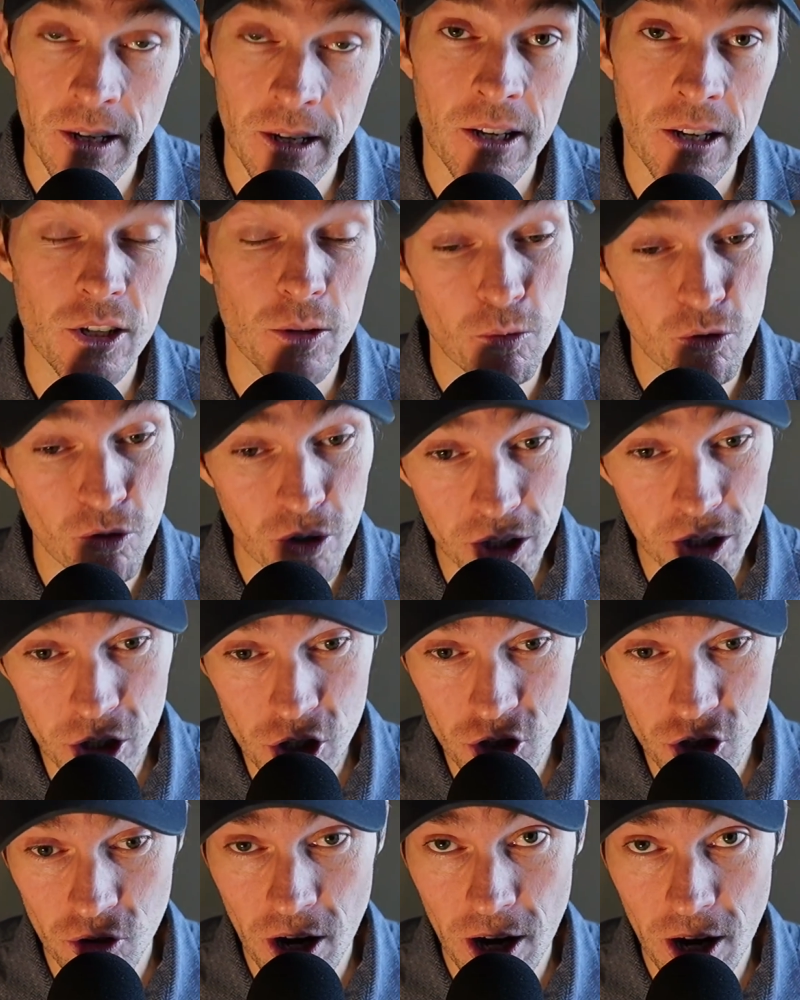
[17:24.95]
Some really
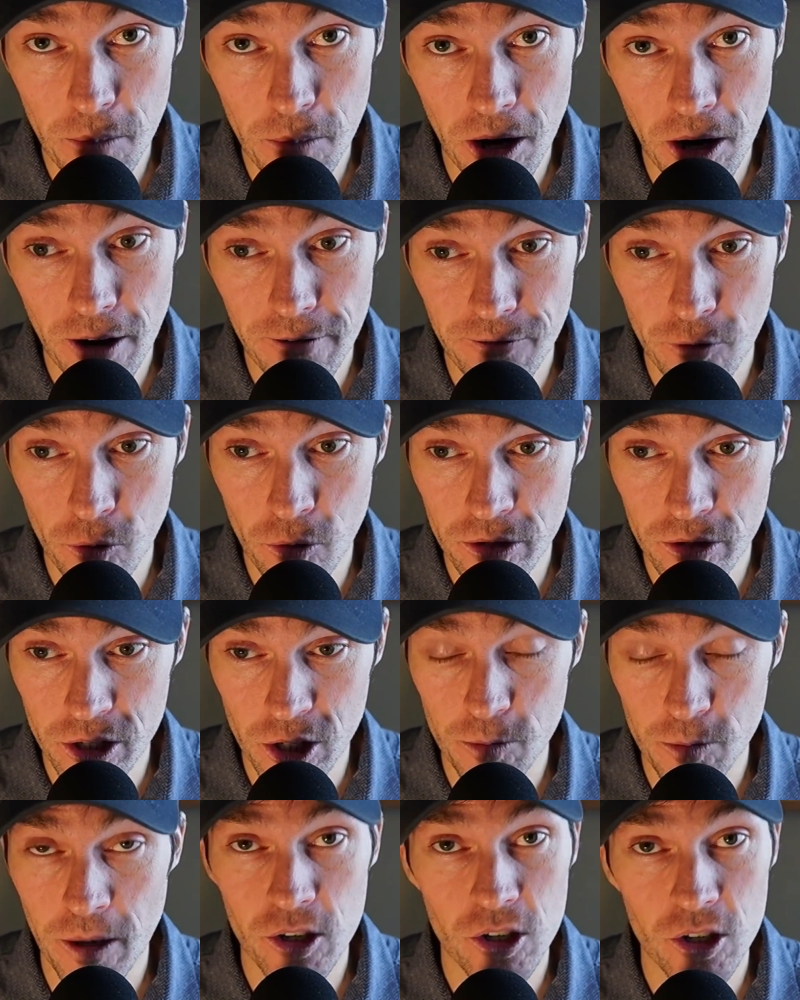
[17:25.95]
strong par 4s,
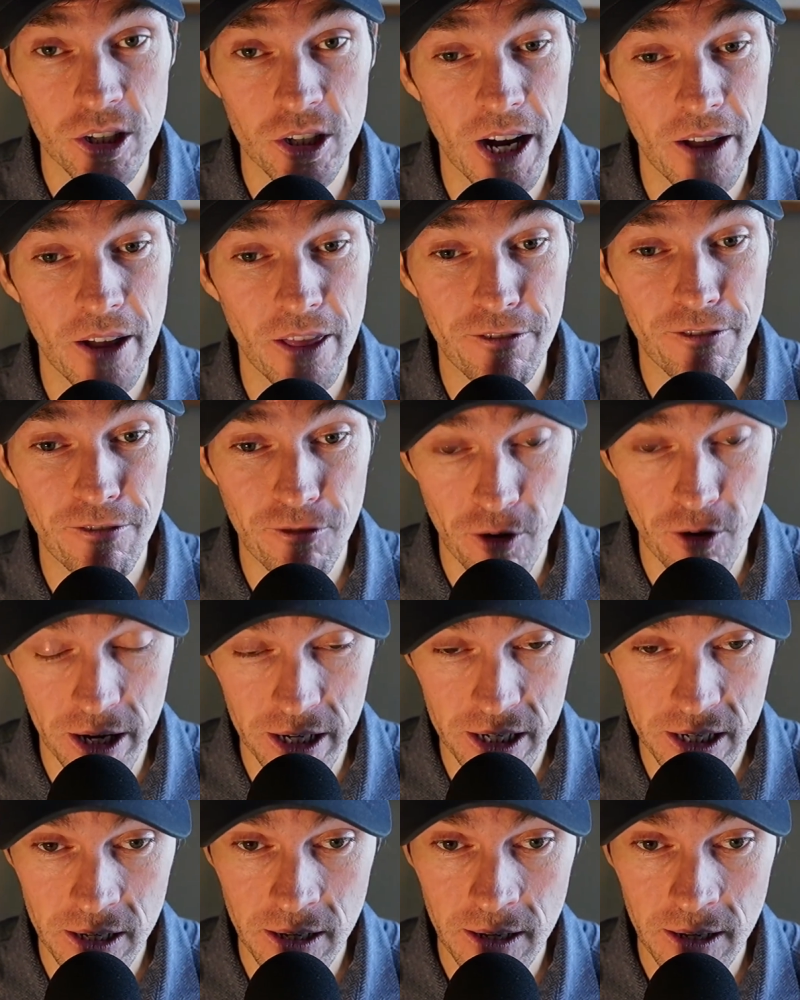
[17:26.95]
especially on the front.